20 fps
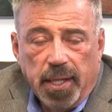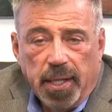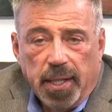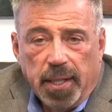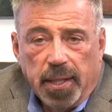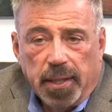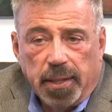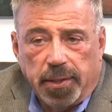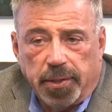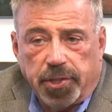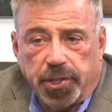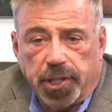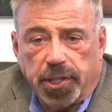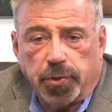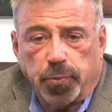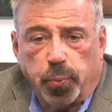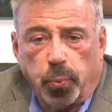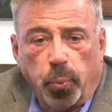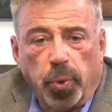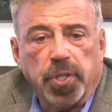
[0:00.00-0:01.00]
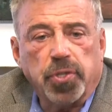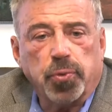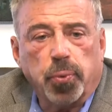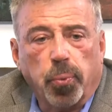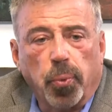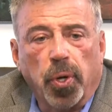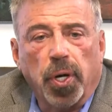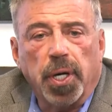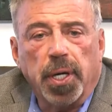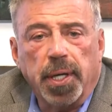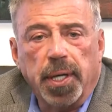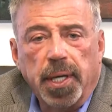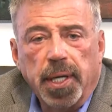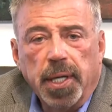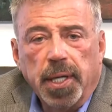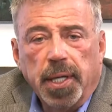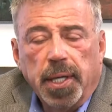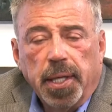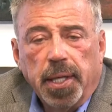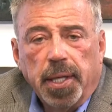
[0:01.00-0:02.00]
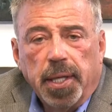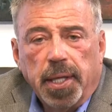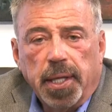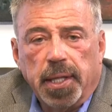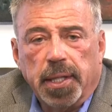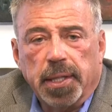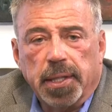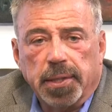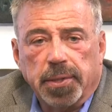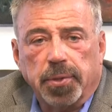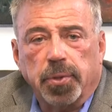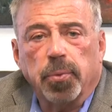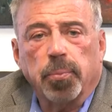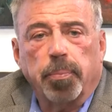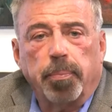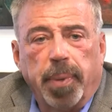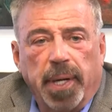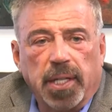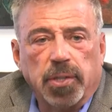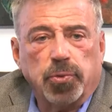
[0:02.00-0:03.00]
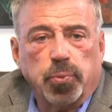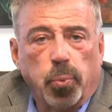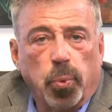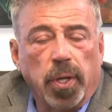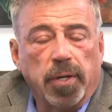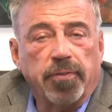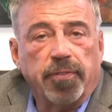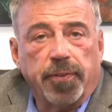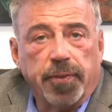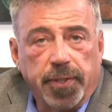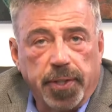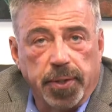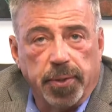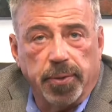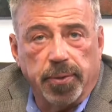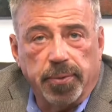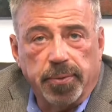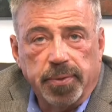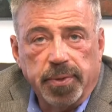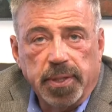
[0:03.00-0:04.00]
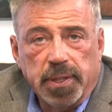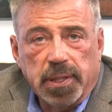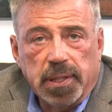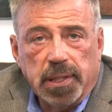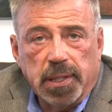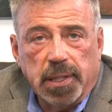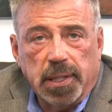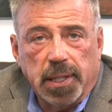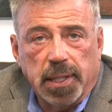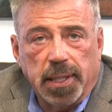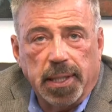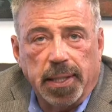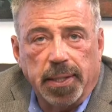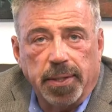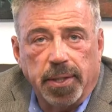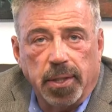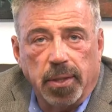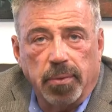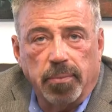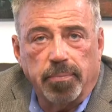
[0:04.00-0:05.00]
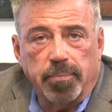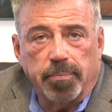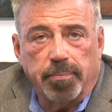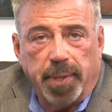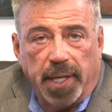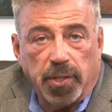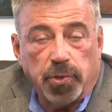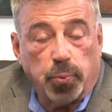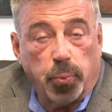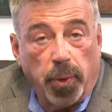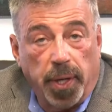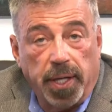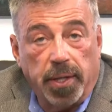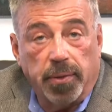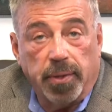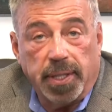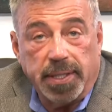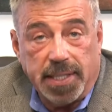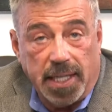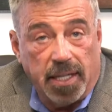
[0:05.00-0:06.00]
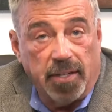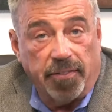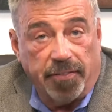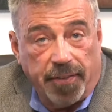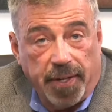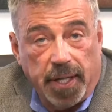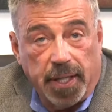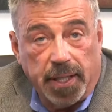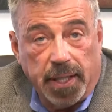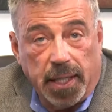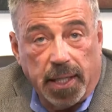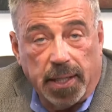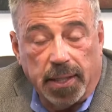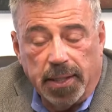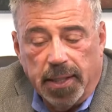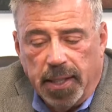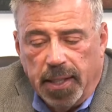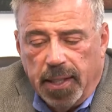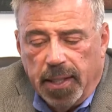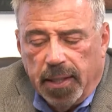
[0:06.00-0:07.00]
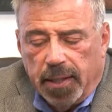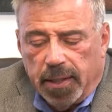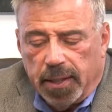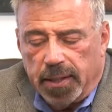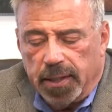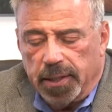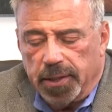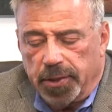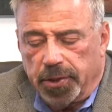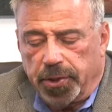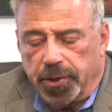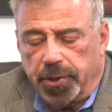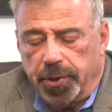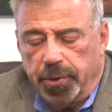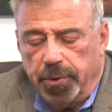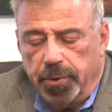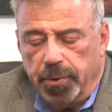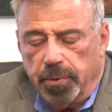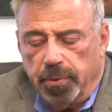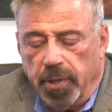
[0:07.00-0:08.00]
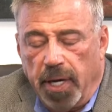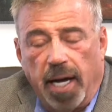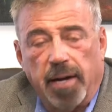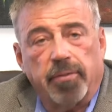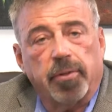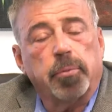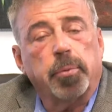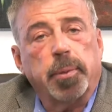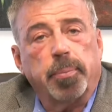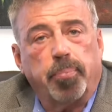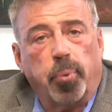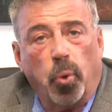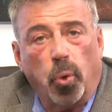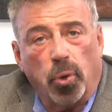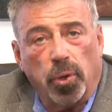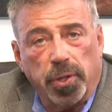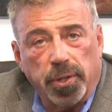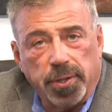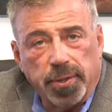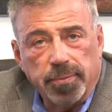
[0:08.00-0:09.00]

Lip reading: It's just which one is the best one for you. And the best way to identify that is to have a report